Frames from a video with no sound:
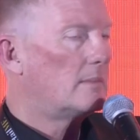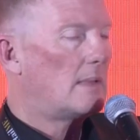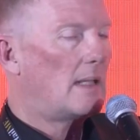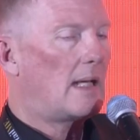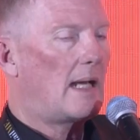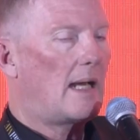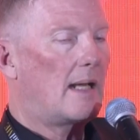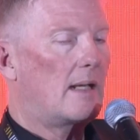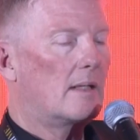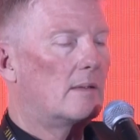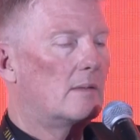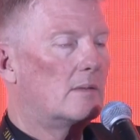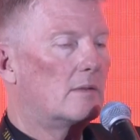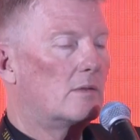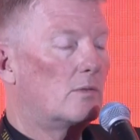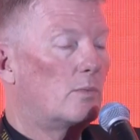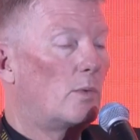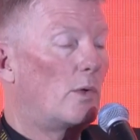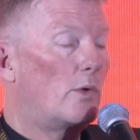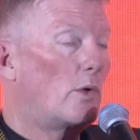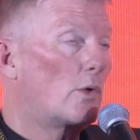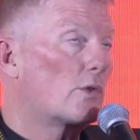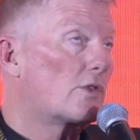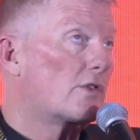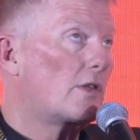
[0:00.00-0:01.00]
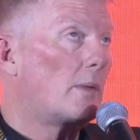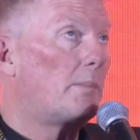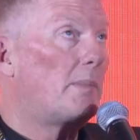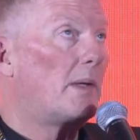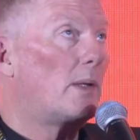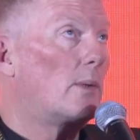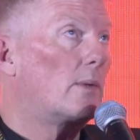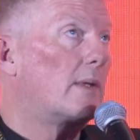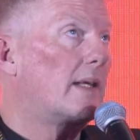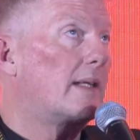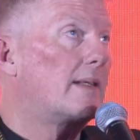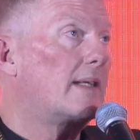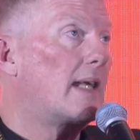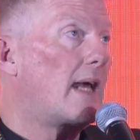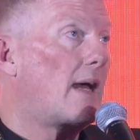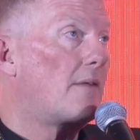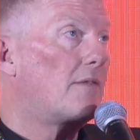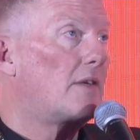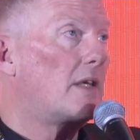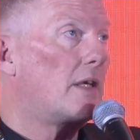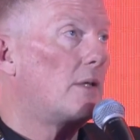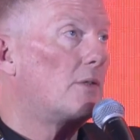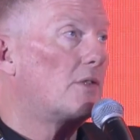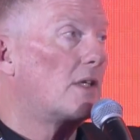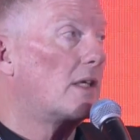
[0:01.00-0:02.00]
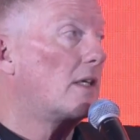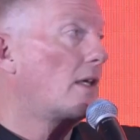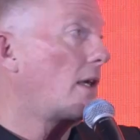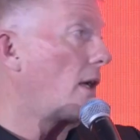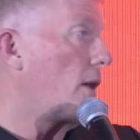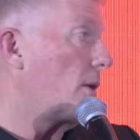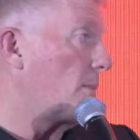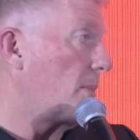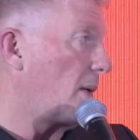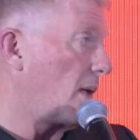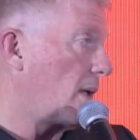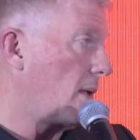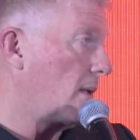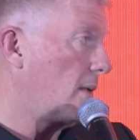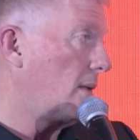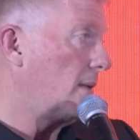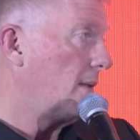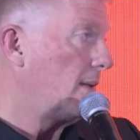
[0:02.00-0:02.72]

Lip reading: And we're also building the avenues in Khobar,